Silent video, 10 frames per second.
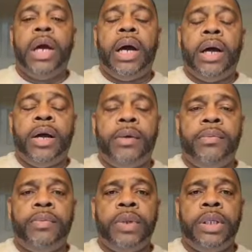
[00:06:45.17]

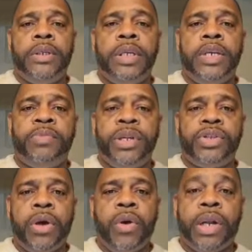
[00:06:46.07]
Um, he's been
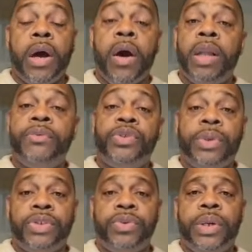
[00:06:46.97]
talking all of
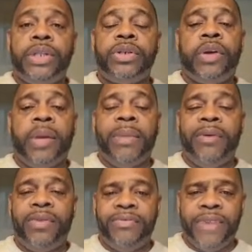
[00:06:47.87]
2020, talking
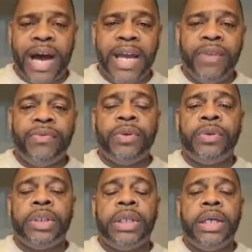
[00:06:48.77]
about
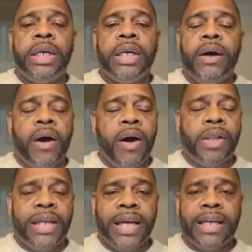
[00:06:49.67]
revival and
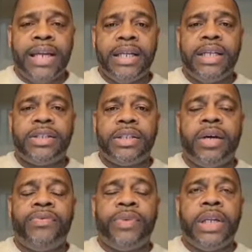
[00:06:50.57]
all of that kind of good stuff.